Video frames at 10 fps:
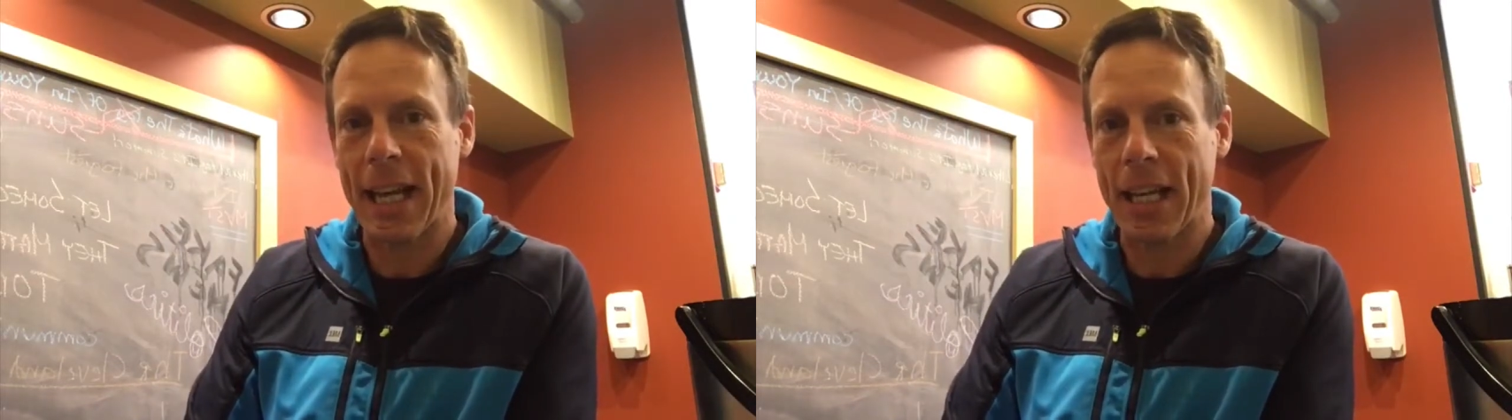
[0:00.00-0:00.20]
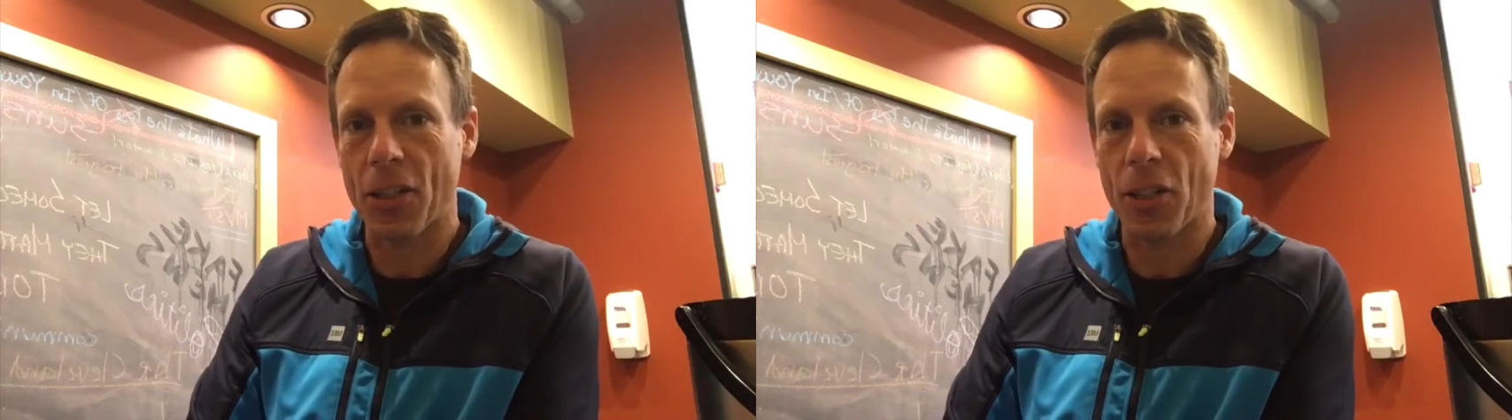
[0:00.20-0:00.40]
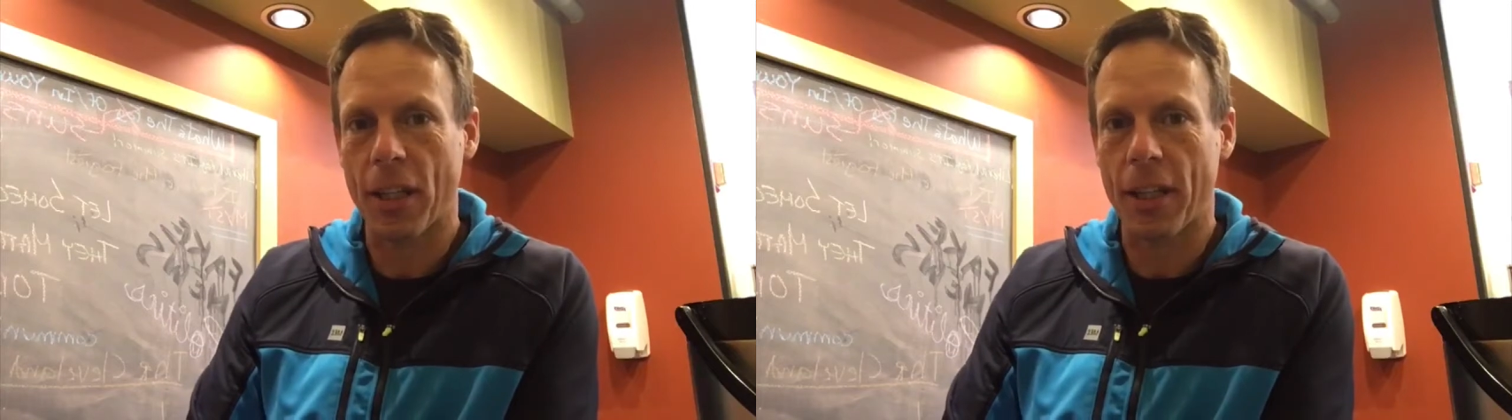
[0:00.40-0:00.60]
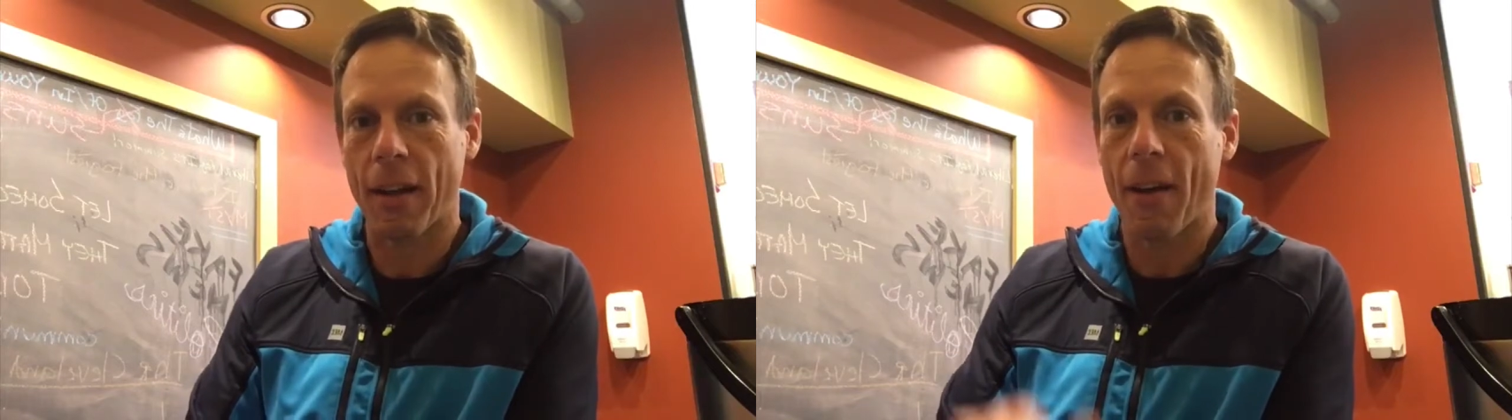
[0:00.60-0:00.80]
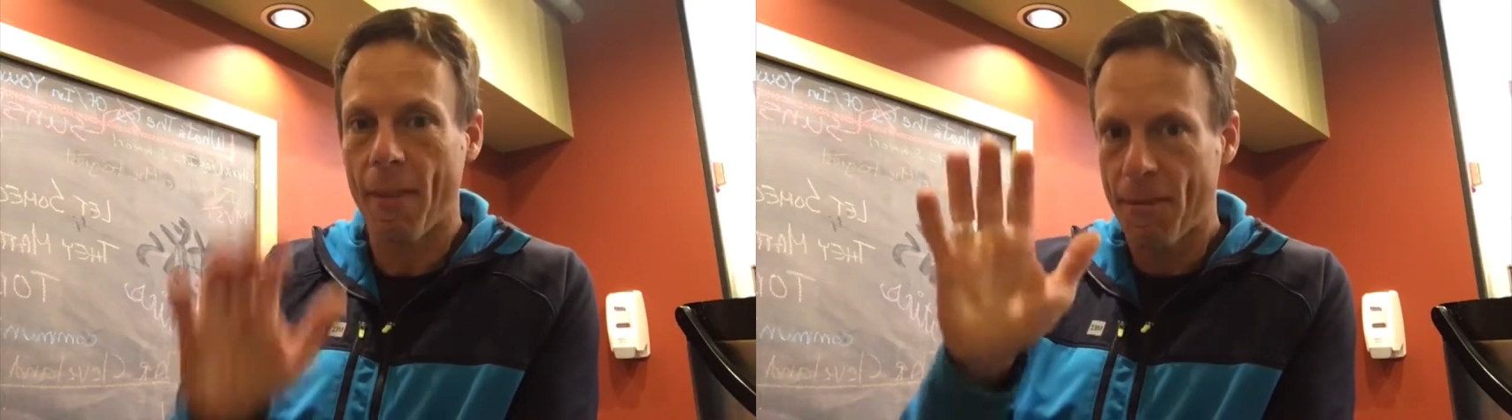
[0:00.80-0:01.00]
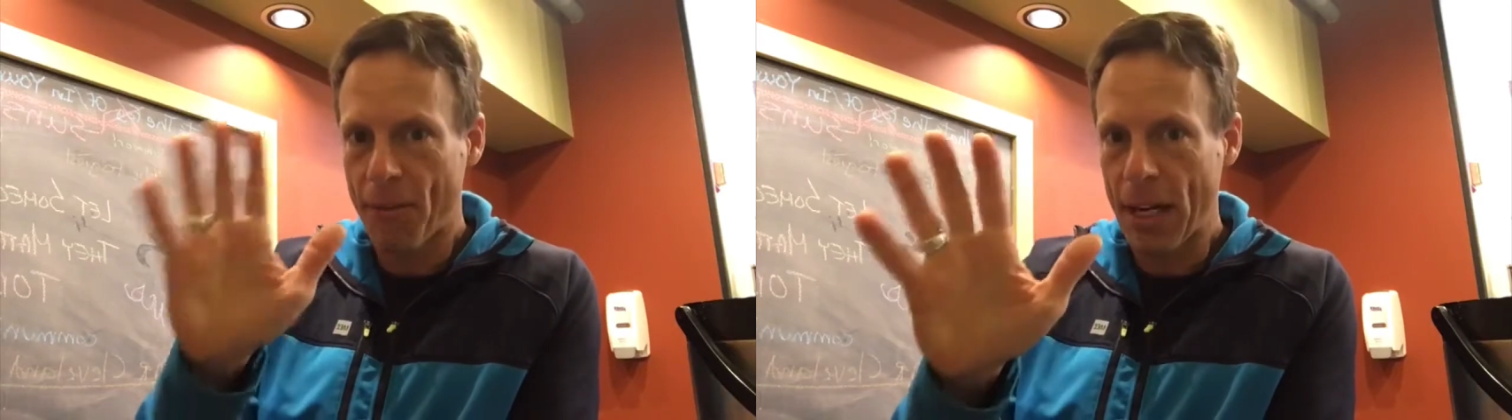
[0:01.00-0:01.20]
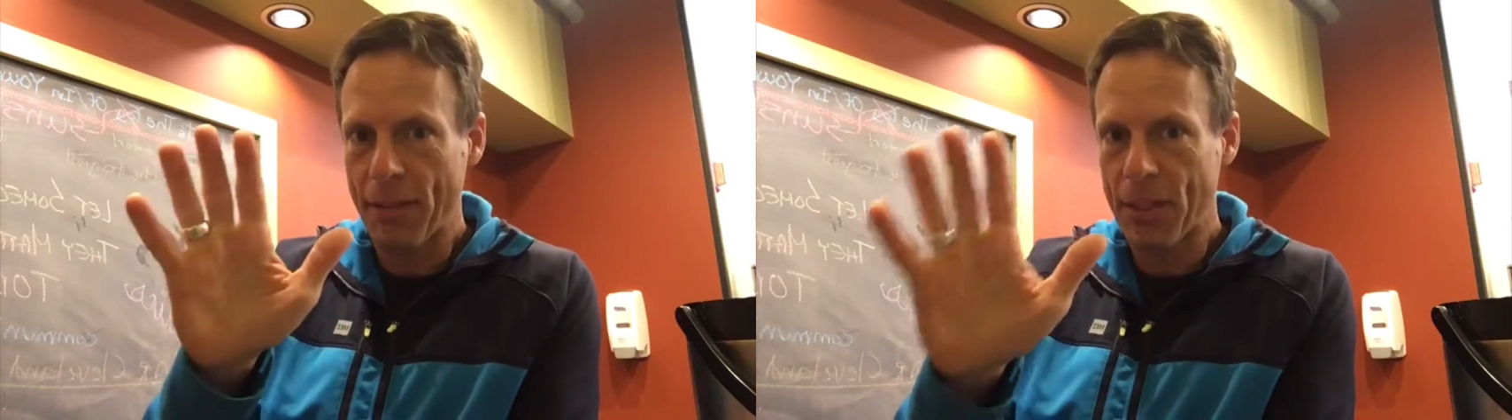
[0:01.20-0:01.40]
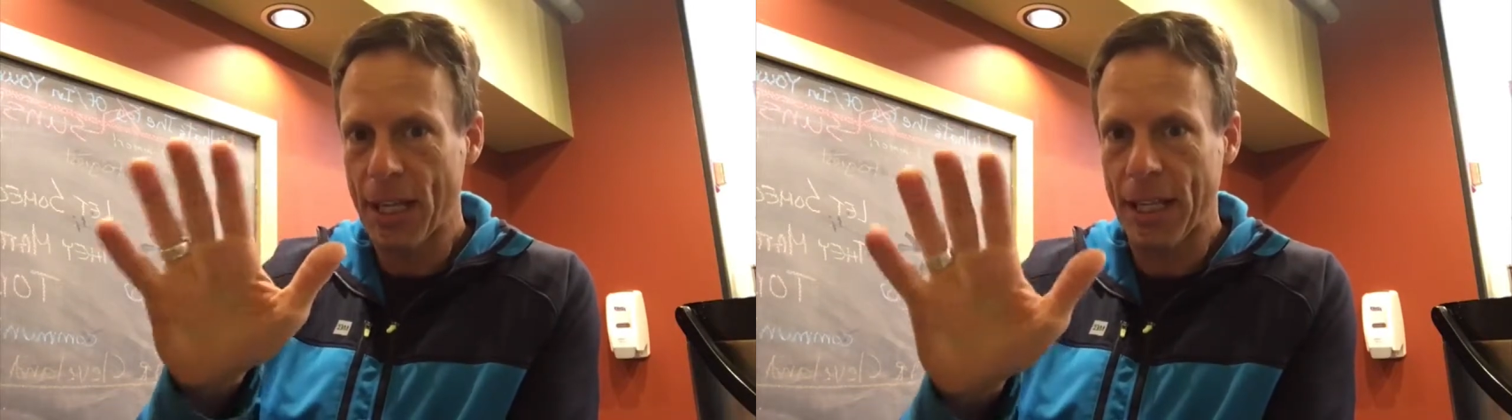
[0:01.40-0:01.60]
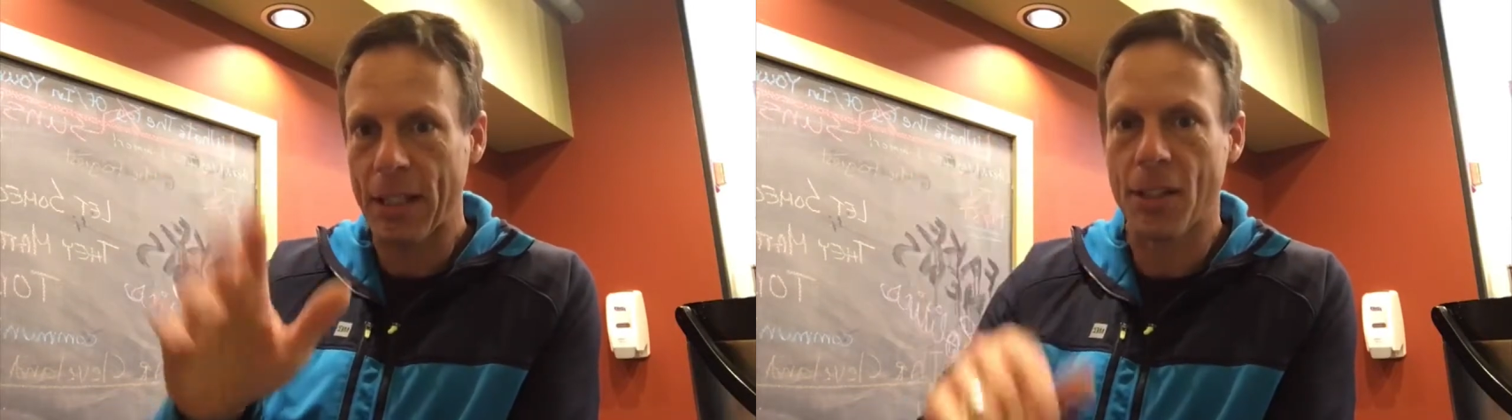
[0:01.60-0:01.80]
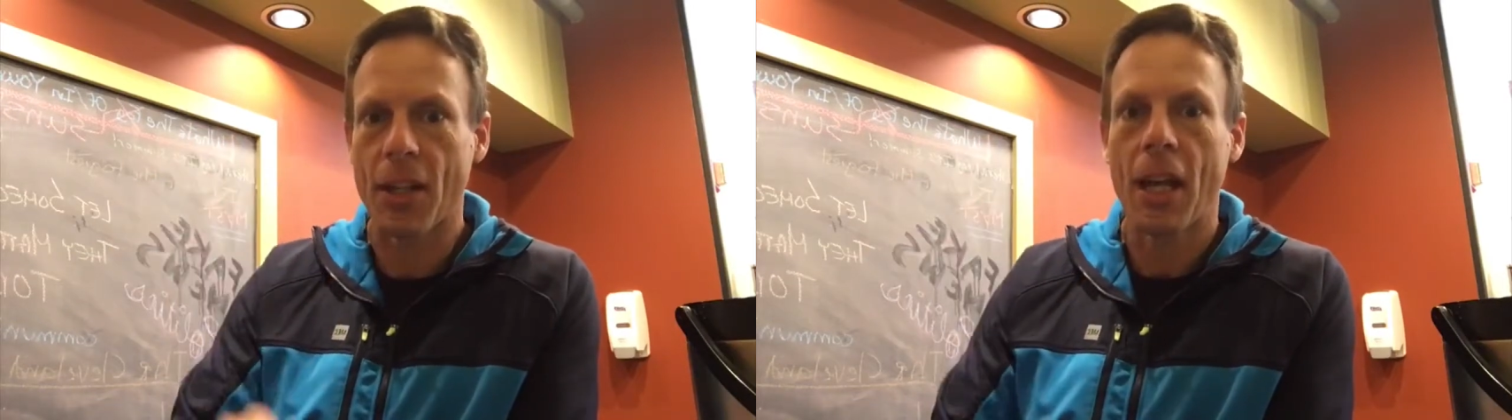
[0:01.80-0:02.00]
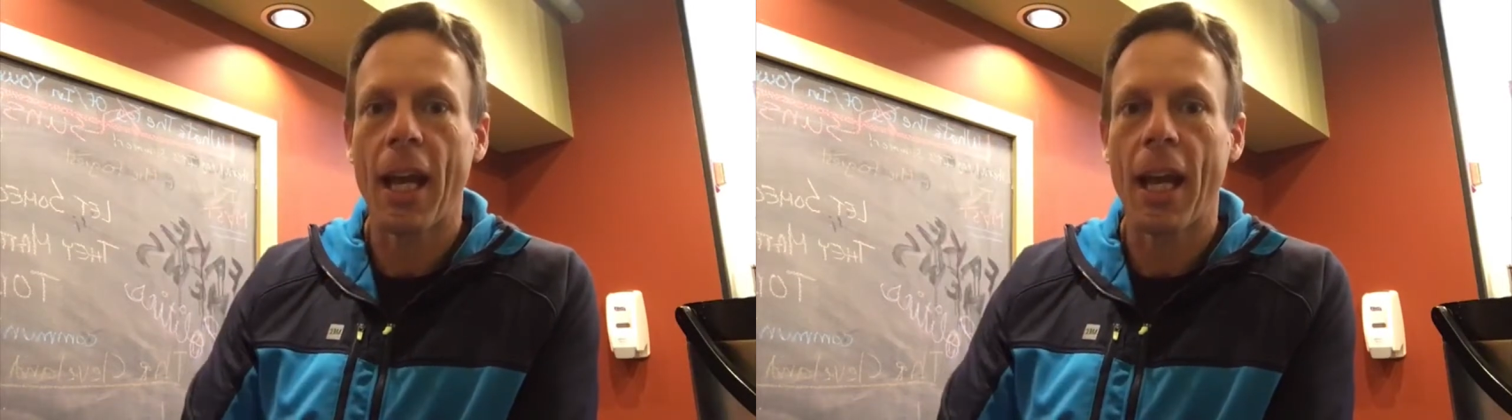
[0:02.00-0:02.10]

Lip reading: action on it. 5 seconds.